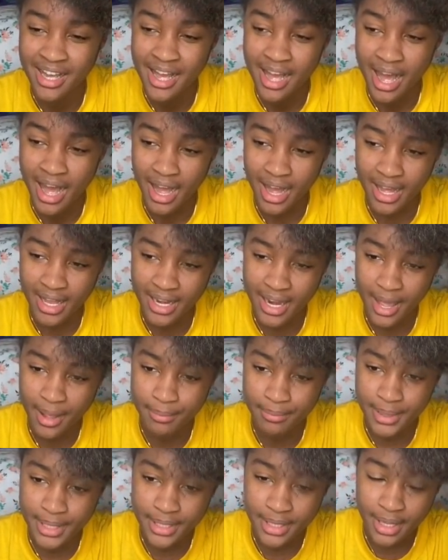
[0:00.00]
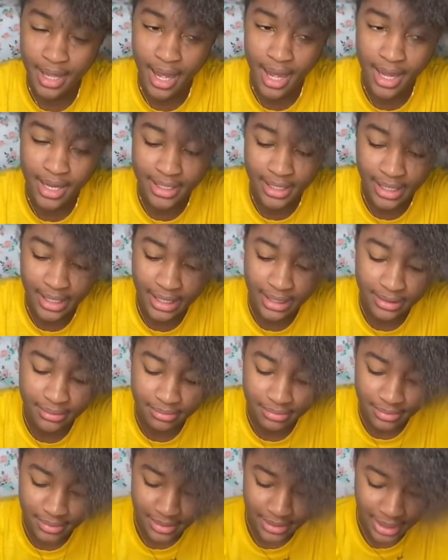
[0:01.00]
and like, and like,
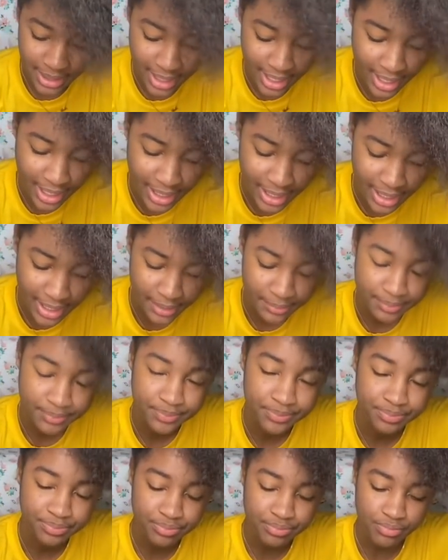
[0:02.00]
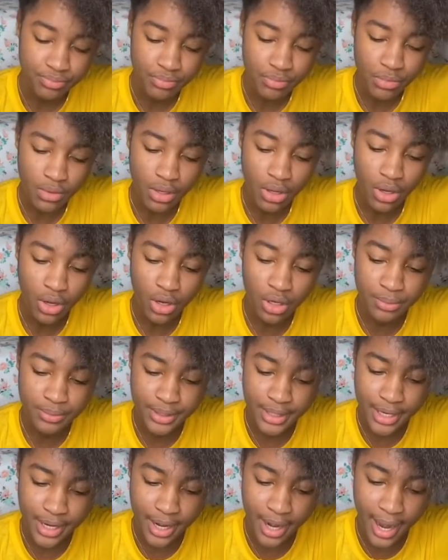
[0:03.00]
Nikayla come
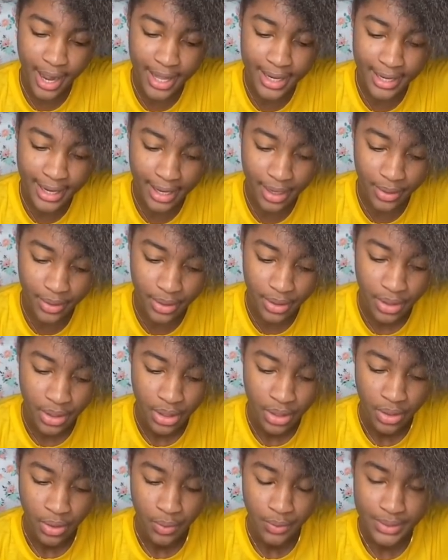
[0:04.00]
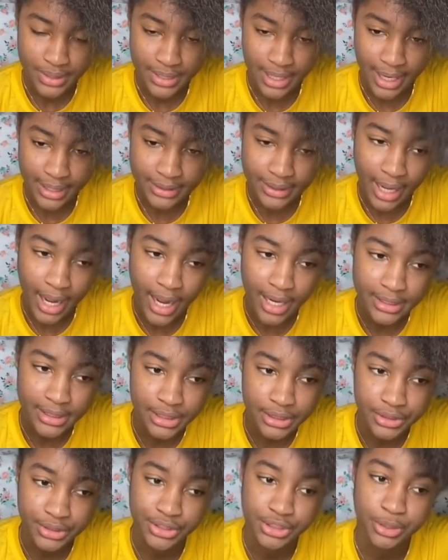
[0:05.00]
there and like, we start talking till
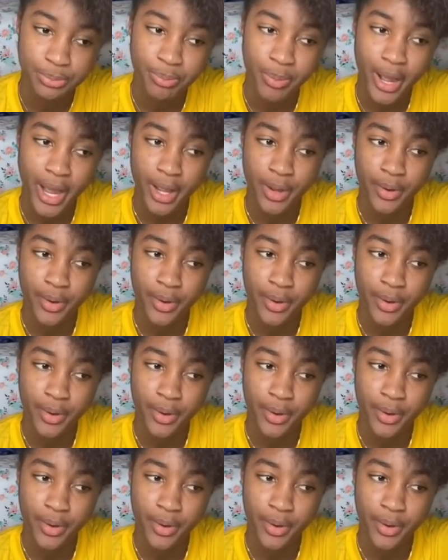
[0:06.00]
we reach point